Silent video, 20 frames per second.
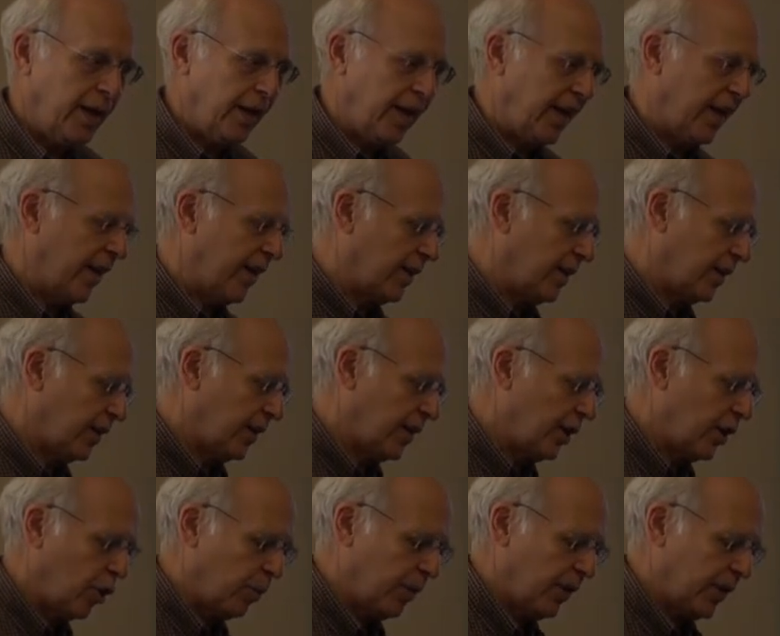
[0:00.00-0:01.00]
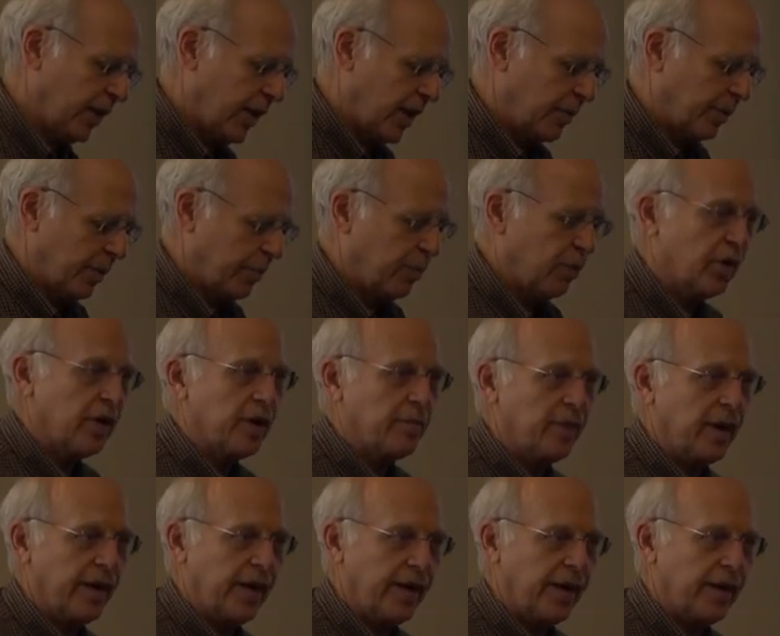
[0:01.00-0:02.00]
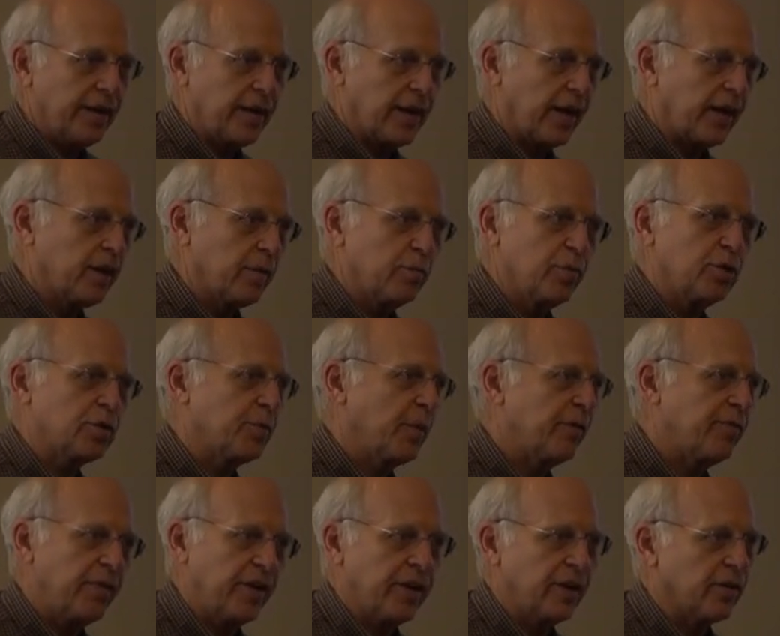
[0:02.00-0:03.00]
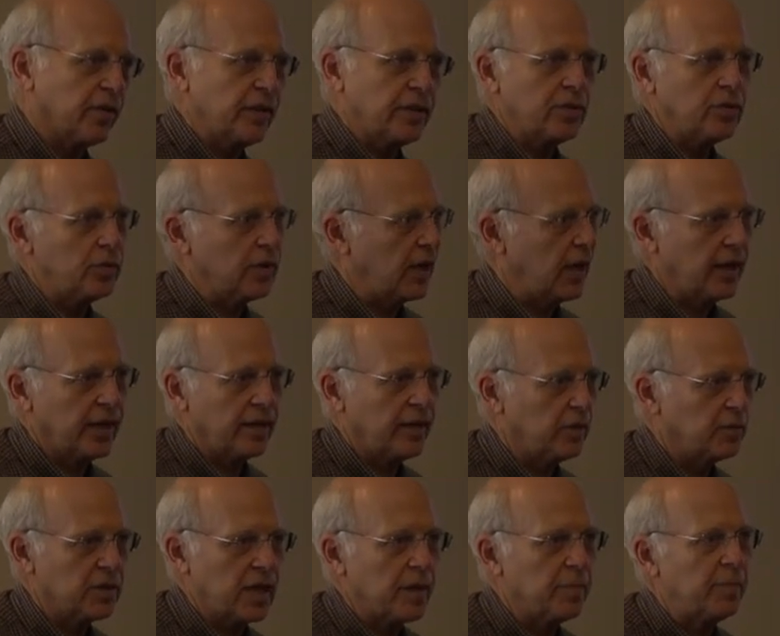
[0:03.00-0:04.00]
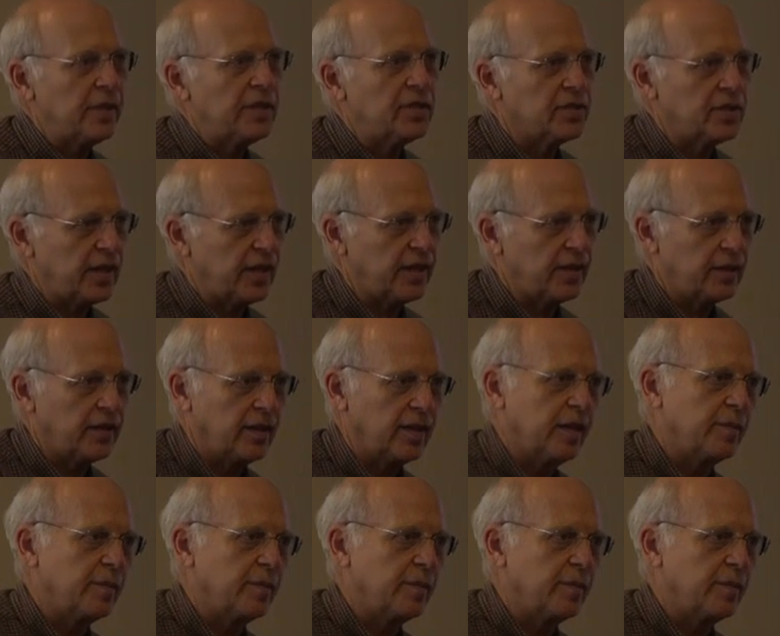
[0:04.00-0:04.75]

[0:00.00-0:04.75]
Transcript: and he opened it up and put it in my hand, and I could push my finger into it like it was like beach sand.